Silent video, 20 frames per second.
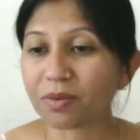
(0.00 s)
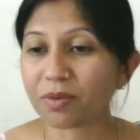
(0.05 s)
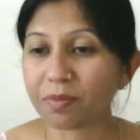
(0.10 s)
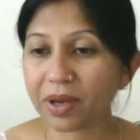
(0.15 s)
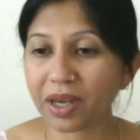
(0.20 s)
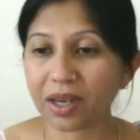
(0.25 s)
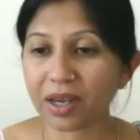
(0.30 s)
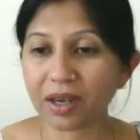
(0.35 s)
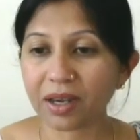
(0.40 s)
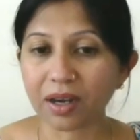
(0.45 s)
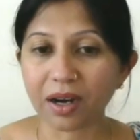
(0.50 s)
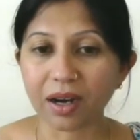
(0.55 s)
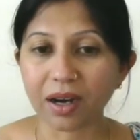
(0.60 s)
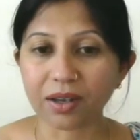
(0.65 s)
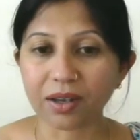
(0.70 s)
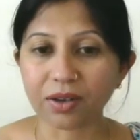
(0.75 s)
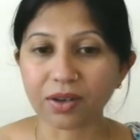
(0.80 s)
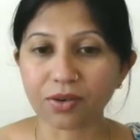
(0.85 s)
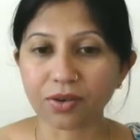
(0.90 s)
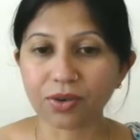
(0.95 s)
be,
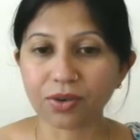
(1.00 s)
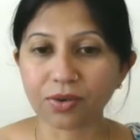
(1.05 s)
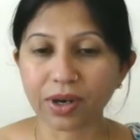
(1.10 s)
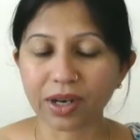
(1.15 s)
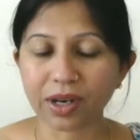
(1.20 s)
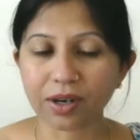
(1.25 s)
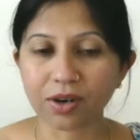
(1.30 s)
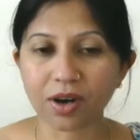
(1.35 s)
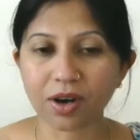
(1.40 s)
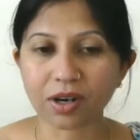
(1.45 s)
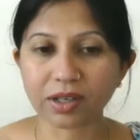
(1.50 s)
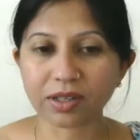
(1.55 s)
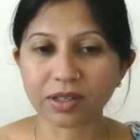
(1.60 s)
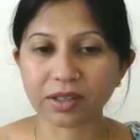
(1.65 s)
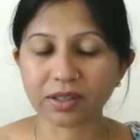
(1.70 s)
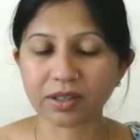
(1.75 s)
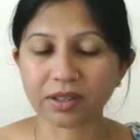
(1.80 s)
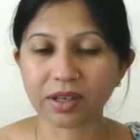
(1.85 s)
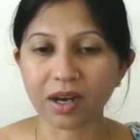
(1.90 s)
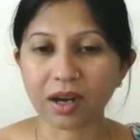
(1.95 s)
you cannot
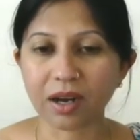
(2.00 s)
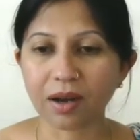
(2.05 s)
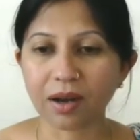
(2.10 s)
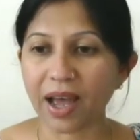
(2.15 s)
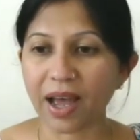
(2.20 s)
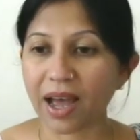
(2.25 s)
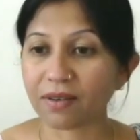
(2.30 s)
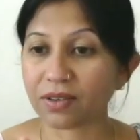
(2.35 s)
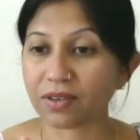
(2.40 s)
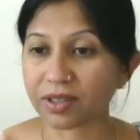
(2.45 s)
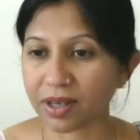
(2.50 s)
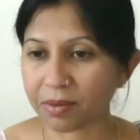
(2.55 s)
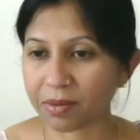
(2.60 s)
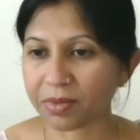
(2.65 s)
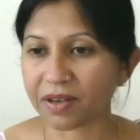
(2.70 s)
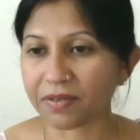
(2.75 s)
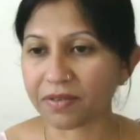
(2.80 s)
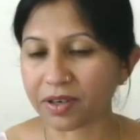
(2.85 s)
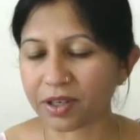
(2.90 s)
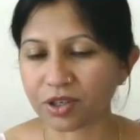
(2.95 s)
have the same
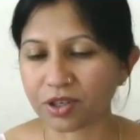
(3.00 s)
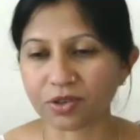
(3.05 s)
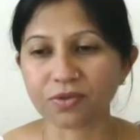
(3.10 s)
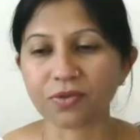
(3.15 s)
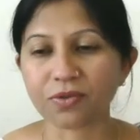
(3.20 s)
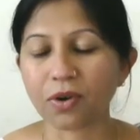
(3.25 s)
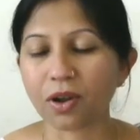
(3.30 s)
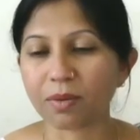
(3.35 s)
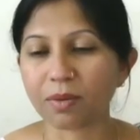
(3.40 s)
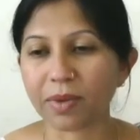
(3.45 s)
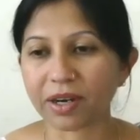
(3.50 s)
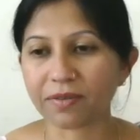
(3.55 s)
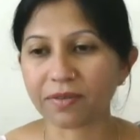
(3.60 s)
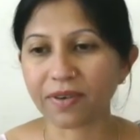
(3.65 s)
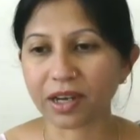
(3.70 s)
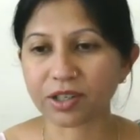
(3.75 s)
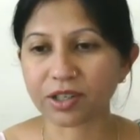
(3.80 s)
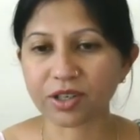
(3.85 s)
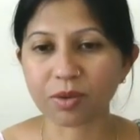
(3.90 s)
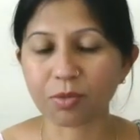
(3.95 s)
definition of all
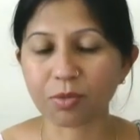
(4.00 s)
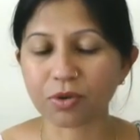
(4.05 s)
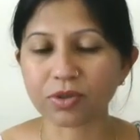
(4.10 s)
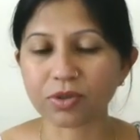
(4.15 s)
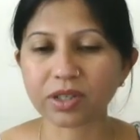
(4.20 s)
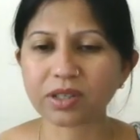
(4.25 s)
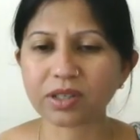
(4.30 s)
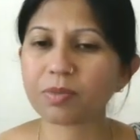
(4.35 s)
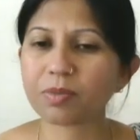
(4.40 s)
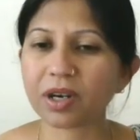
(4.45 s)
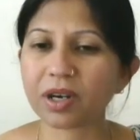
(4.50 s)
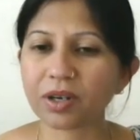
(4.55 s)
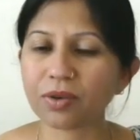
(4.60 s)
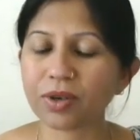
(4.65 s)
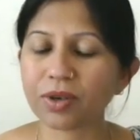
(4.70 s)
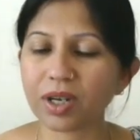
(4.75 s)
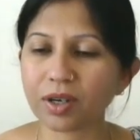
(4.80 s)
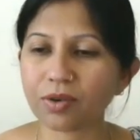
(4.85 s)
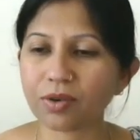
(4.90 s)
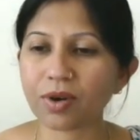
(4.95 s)
manufacturing processes, but you
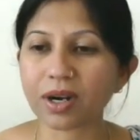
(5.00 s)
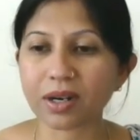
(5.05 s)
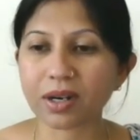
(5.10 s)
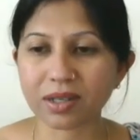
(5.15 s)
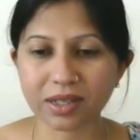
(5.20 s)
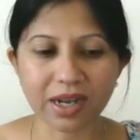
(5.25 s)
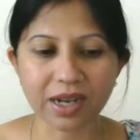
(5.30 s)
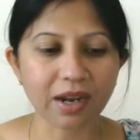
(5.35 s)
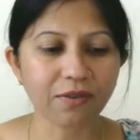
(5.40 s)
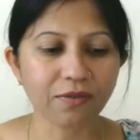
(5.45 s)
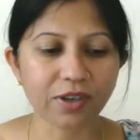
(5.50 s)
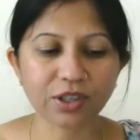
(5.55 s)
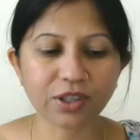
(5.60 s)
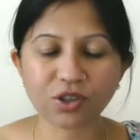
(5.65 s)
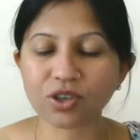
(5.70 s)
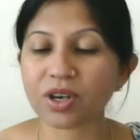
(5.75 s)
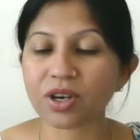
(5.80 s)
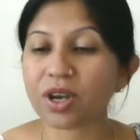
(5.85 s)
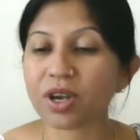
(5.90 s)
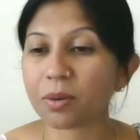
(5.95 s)
need to understand
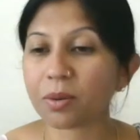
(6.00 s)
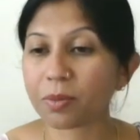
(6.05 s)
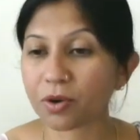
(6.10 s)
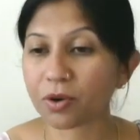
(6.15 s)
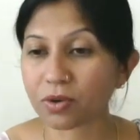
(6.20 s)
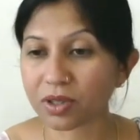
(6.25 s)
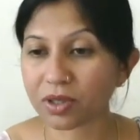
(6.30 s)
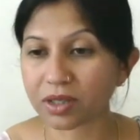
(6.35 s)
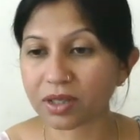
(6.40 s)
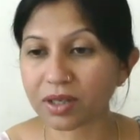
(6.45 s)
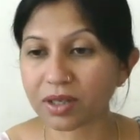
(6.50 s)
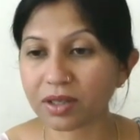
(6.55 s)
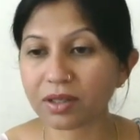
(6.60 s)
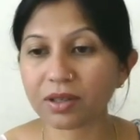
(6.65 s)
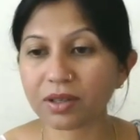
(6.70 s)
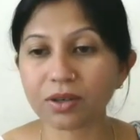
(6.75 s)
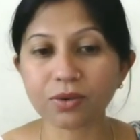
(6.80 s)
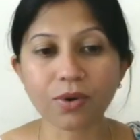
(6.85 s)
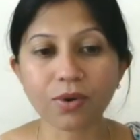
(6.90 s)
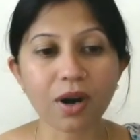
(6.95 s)
which processes
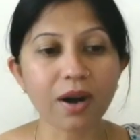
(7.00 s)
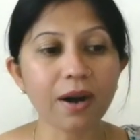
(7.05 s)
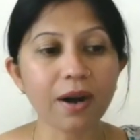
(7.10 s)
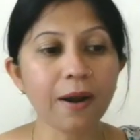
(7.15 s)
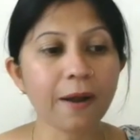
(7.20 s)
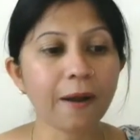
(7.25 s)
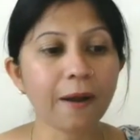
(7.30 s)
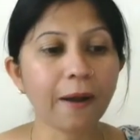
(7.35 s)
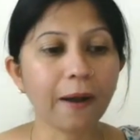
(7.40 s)
you are,